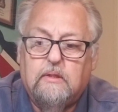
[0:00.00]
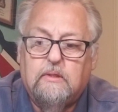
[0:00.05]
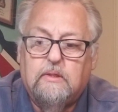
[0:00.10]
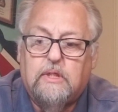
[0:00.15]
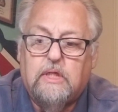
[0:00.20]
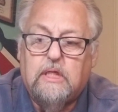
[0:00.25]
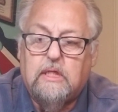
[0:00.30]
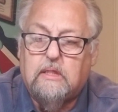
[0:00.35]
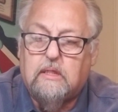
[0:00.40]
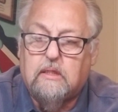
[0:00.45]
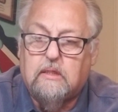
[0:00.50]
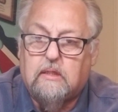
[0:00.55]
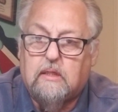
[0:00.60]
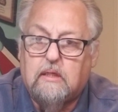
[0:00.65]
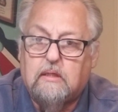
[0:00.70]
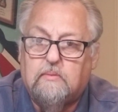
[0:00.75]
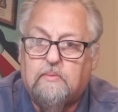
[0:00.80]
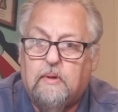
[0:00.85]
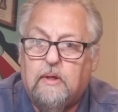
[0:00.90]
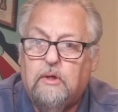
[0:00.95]
Jesus
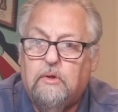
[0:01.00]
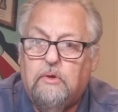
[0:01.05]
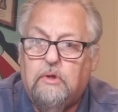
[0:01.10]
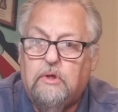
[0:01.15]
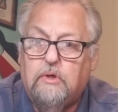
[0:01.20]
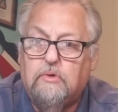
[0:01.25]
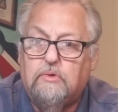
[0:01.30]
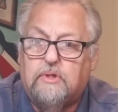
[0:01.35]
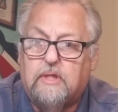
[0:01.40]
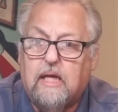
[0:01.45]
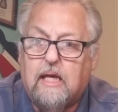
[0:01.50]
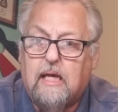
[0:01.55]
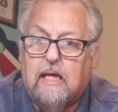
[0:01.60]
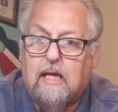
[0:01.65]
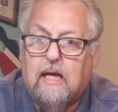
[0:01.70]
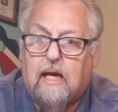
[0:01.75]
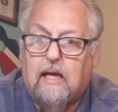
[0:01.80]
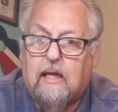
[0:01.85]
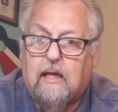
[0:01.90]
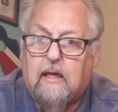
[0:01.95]
says, but who do you say
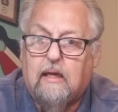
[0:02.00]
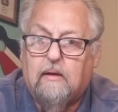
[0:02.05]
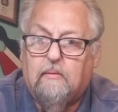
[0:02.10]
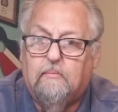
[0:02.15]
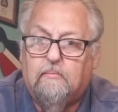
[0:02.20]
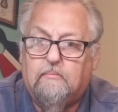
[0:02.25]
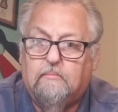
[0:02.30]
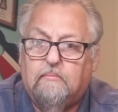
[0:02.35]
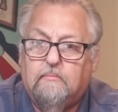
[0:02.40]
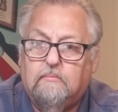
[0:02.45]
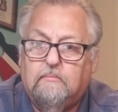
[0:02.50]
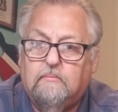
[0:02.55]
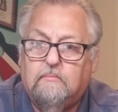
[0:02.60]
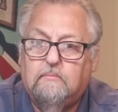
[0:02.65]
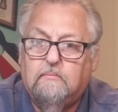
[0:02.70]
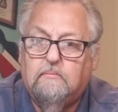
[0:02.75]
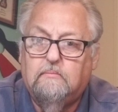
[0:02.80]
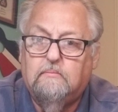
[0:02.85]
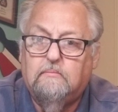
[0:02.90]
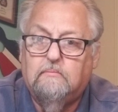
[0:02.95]
I am?
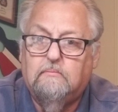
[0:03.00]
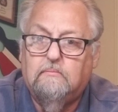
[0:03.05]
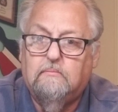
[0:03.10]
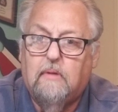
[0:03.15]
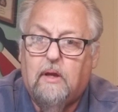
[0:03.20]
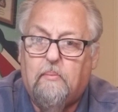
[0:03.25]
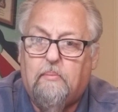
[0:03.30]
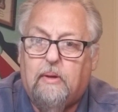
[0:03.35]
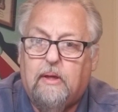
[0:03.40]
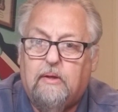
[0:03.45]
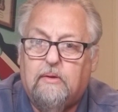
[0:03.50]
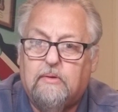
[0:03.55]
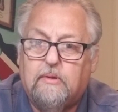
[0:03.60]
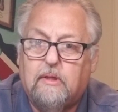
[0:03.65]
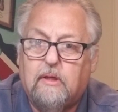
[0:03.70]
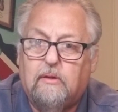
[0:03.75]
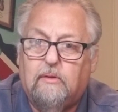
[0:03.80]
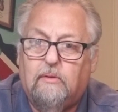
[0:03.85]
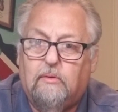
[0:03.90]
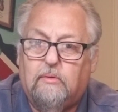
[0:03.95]
Peter
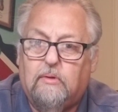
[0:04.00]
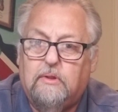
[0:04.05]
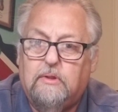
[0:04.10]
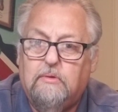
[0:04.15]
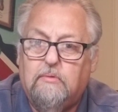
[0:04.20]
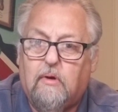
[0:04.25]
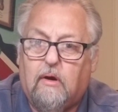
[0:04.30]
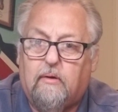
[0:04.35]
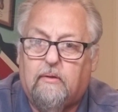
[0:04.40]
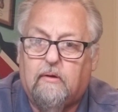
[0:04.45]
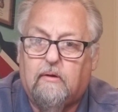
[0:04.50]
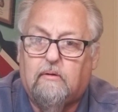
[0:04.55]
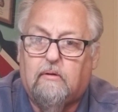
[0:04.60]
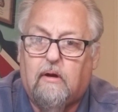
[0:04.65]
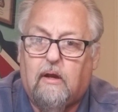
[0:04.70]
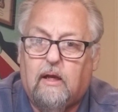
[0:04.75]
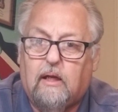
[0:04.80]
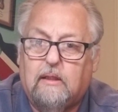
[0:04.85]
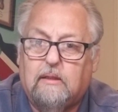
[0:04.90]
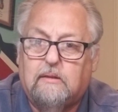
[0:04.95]
said, Lord, you are the
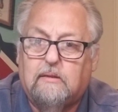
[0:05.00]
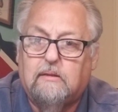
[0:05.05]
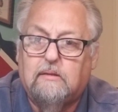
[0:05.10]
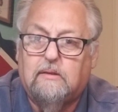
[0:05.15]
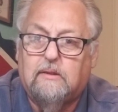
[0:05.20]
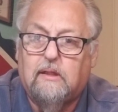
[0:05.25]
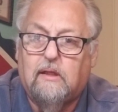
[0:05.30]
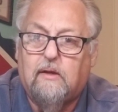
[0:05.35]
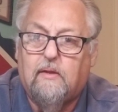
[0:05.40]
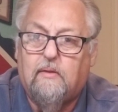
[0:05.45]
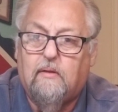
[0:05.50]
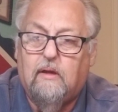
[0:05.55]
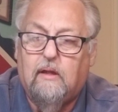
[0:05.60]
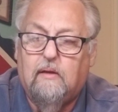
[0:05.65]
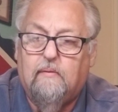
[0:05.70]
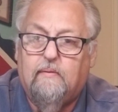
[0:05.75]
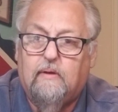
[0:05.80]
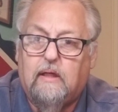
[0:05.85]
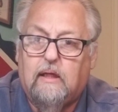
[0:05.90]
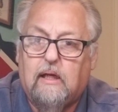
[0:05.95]
Christ, the Son of the
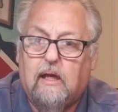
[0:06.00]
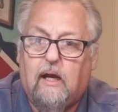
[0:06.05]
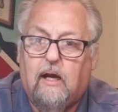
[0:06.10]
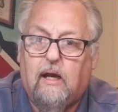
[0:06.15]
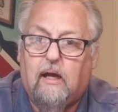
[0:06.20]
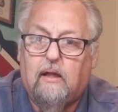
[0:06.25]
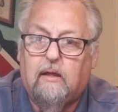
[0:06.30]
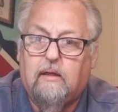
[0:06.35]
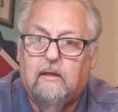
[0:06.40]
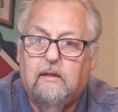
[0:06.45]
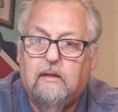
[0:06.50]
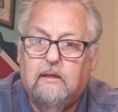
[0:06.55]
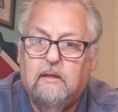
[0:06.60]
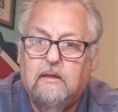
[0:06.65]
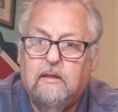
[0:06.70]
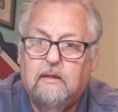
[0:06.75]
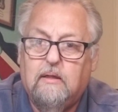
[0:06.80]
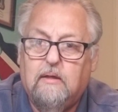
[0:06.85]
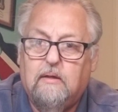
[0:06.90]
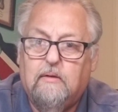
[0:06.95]
living God.
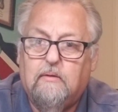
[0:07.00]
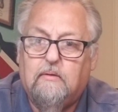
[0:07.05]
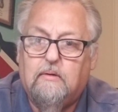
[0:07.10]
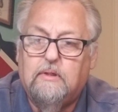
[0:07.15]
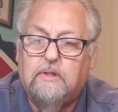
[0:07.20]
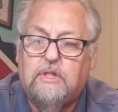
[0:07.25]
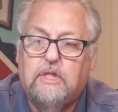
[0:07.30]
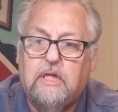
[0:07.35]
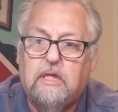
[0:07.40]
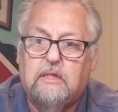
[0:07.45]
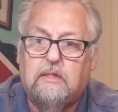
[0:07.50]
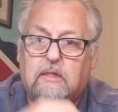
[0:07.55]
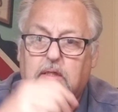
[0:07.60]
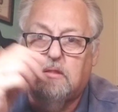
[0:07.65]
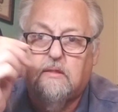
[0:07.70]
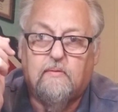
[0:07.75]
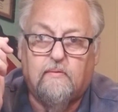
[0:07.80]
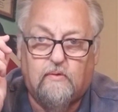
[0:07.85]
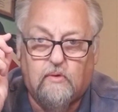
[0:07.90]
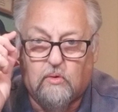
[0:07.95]
And
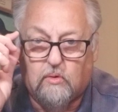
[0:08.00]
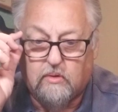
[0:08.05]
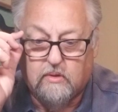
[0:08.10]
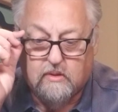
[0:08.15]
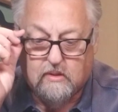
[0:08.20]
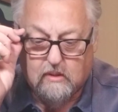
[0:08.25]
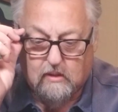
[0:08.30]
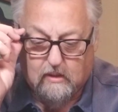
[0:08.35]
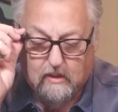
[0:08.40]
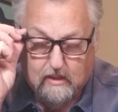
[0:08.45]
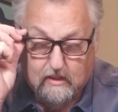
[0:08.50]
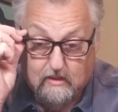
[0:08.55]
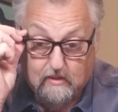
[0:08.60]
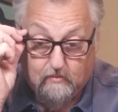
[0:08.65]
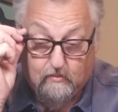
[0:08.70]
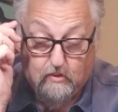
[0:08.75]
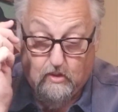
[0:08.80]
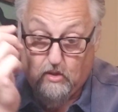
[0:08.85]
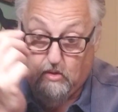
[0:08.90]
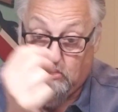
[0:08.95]
Jesus, of course, lets
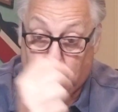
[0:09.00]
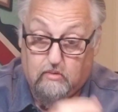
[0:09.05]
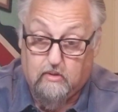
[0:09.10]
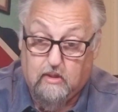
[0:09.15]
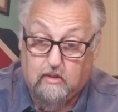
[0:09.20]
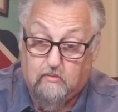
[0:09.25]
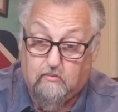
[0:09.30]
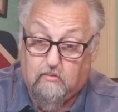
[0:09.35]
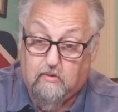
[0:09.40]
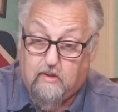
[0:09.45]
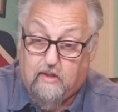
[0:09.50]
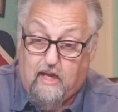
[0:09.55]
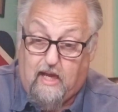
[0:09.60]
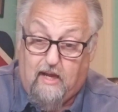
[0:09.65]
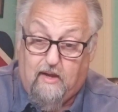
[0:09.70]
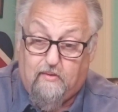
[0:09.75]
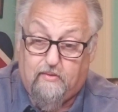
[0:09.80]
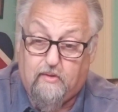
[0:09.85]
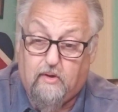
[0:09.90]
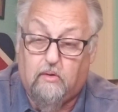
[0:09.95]
him know that
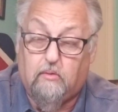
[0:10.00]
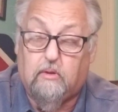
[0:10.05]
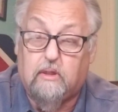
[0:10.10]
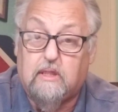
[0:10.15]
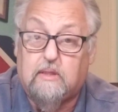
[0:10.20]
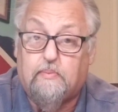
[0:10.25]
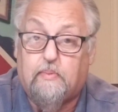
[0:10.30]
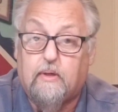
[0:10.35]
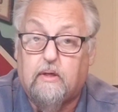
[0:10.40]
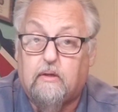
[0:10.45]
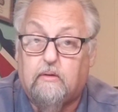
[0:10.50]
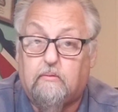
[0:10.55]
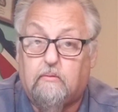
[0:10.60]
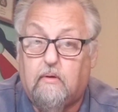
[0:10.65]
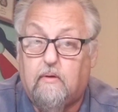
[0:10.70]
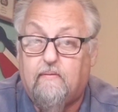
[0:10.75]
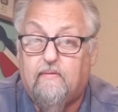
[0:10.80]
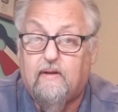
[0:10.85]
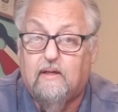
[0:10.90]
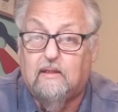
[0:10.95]
without the Holy Spirit
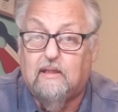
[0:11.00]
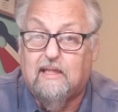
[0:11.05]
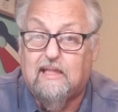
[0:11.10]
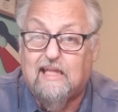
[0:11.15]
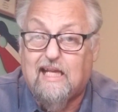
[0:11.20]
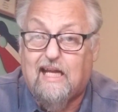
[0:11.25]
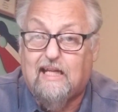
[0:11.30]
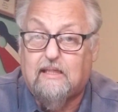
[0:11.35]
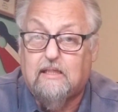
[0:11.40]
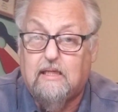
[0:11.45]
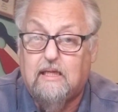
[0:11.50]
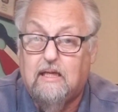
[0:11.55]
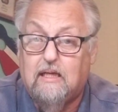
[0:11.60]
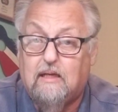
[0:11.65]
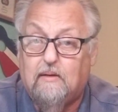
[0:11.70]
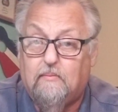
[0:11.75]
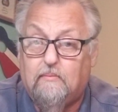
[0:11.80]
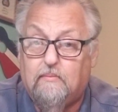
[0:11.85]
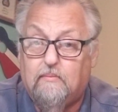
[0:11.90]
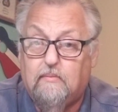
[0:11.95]
revealing that to
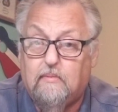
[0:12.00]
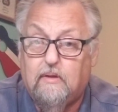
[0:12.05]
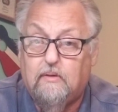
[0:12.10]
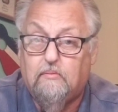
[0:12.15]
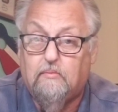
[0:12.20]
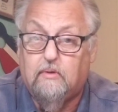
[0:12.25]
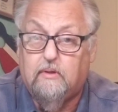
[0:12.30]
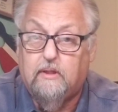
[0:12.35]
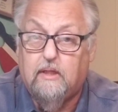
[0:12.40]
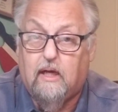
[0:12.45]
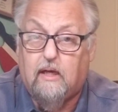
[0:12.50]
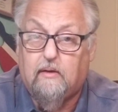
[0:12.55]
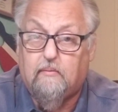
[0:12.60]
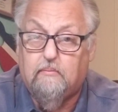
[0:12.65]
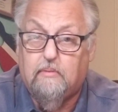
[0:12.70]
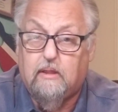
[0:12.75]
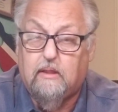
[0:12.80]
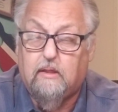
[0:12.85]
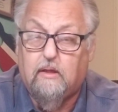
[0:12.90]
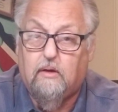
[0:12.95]
him, it would not
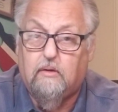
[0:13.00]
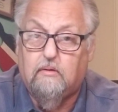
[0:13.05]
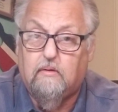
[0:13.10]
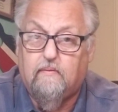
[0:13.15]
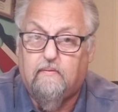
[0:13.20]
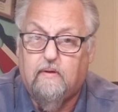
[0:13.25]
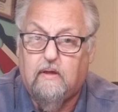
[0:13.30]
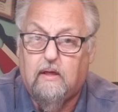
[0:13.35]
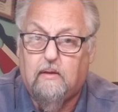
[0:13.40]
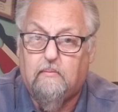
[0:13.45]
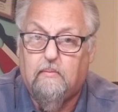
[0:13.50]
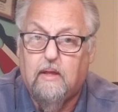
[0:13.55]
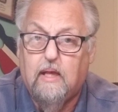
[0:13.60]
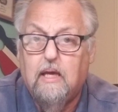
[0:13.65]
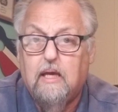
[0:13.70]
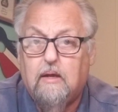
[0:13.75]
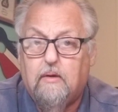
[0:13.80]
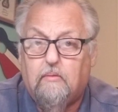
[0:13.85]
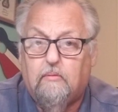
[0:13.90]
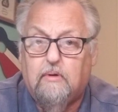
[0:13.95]
have been known of him.
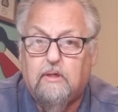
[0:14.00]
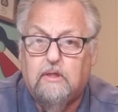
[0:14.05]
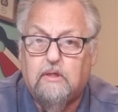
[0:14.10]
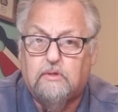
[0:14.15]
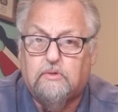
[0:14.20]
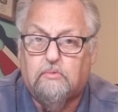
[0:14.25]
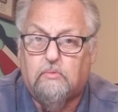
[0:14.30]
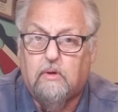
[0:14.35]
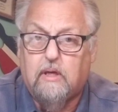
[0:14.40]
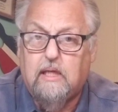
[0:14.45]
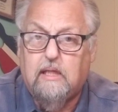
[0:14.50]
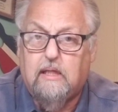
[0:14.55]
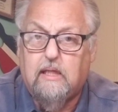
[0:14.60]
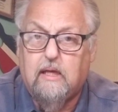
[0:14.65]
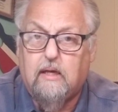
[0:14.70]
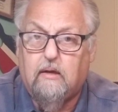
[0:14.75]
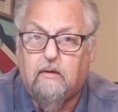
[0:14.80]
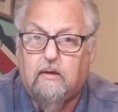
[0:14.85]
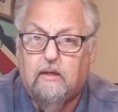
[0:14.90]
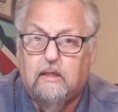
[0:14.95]
We just read
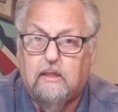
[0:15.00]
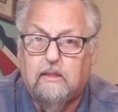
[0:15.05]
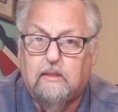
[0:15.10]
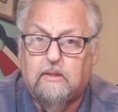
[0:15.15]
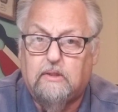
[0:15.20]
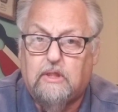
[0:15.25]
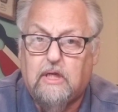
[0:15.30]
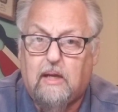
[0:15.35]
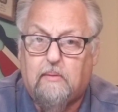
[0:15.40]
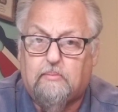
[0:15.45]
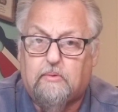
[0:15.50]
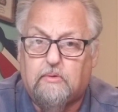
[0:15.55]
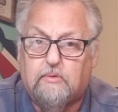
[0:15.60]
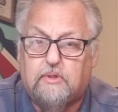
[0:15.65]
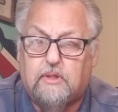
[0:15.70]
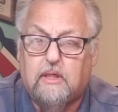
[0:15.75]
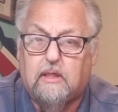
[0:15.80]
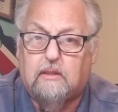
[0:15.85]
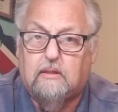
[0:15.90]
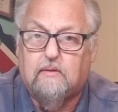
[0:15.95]
there in chapter
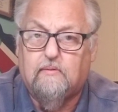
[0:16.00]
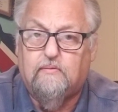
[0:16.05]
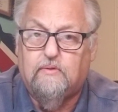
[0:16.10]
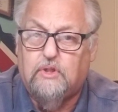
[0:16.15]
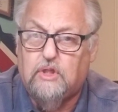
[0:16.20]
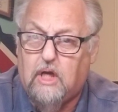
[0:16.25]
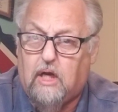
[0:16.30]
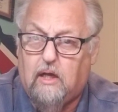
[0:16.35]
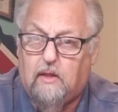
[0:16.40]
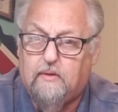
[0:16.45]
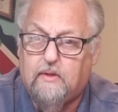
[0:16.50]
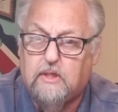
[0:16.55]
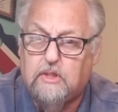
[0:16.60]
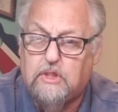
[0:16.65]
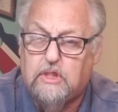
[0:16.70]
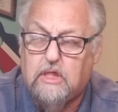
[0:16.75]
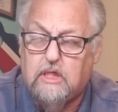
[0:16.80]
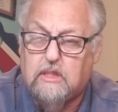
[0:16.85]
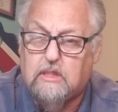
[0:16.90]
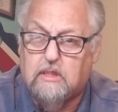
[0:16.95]
6 of John that
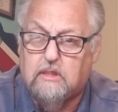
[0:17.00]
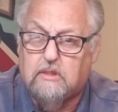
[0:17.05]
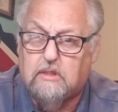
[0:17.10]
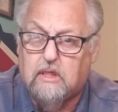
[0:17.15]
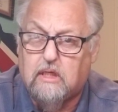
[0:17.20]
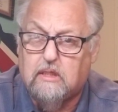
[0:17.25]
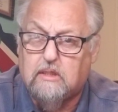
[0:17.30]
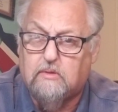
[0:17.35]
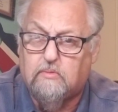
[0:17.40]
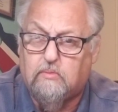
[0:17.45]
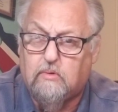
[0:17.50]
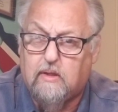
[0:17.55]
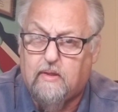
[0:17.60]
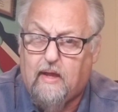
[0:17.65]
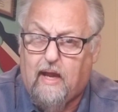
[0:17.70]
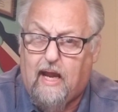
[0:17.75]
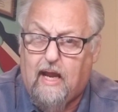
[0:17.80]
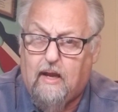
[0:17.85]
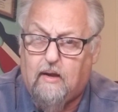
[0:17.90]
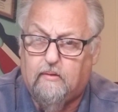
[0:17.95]
Jesus says,
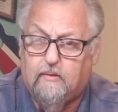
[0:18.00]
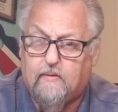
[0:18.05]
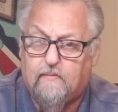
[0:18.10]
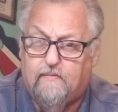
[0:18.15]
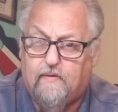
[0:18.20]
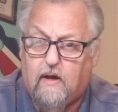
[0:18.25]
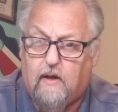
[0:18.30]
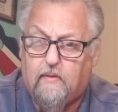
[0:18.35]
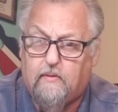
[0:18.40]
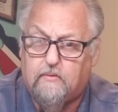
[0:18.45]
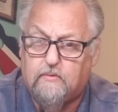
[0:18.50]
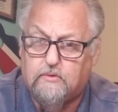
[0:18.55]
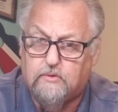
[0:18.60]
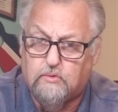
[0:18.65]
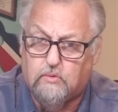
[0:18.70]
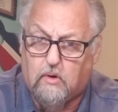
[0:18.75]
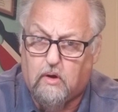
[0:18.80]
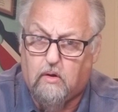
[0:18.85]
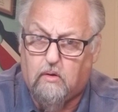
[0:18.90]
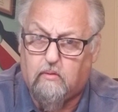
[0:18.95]
without the Father
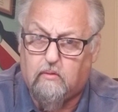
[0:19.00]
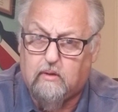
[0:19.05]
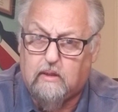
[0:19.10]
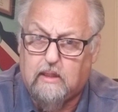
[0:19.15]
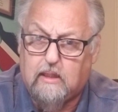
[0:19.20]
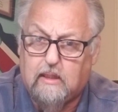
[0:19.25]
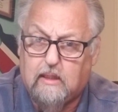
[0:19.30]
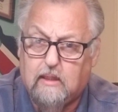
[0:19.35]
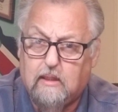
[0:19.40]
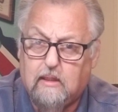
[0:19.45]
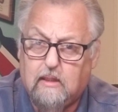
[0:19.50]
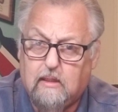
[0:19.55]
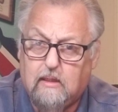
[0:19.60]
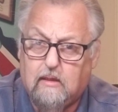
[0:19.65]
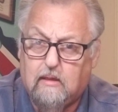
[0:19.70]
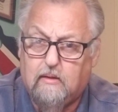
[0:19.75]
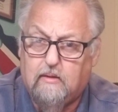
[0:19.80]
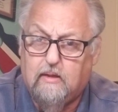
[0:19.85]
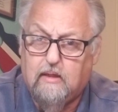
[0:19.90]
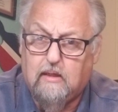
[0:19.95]
drawing
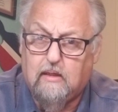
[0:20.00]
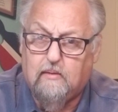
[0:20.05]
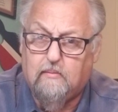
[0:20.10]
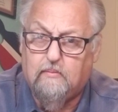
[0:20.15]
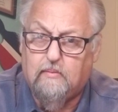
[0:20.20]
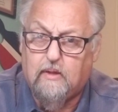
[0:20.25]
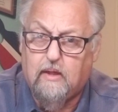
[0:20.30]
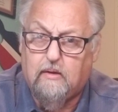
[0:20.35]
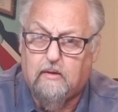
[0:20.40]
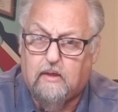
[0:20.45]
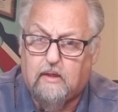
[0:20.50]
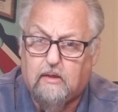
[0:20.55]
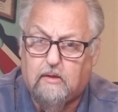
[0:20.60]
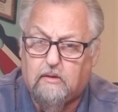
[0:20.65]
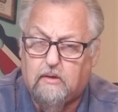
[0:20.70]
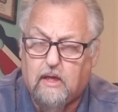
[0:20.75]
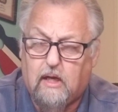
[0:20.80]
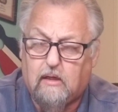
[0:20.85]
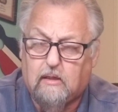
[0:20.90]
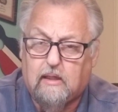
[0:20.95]
them, they
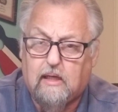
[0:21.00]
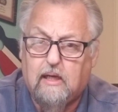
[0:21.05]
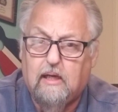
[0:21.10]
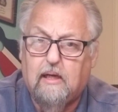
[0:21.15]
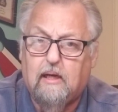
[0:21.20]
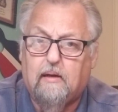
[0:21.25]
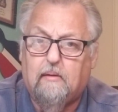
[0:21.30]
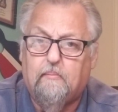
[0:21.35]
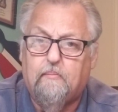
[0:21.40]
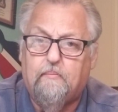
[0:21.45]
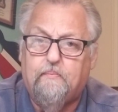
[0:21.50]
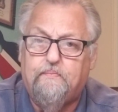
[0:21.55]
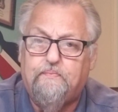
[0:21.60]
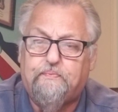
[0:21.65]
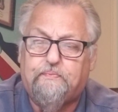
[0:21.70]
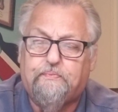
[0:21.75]
could not come.